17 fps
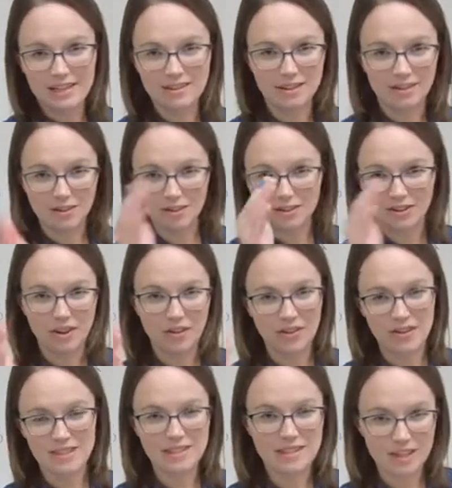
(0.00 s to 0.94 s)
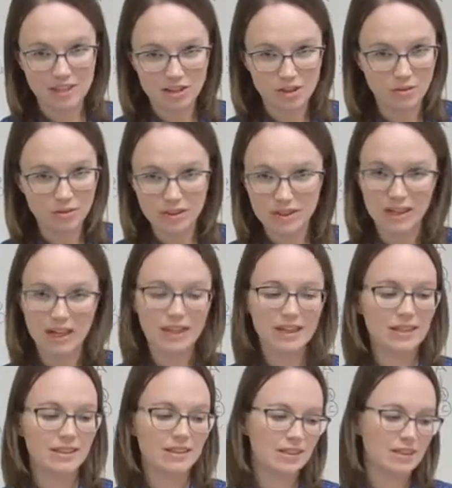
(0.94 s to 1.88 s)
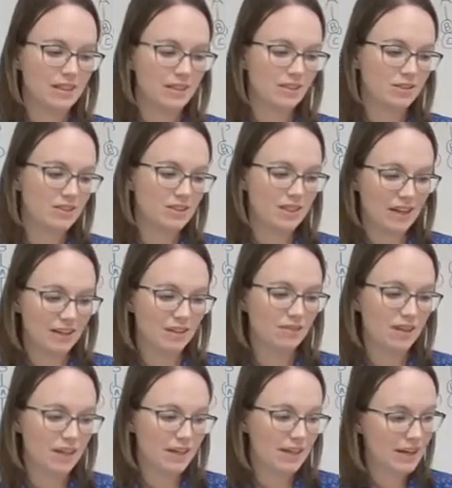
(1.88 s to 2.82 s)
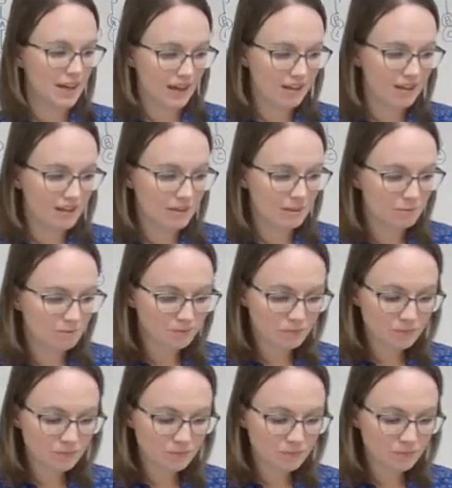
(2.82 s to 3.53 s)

It's called the segno sign. It looks kind of like an S.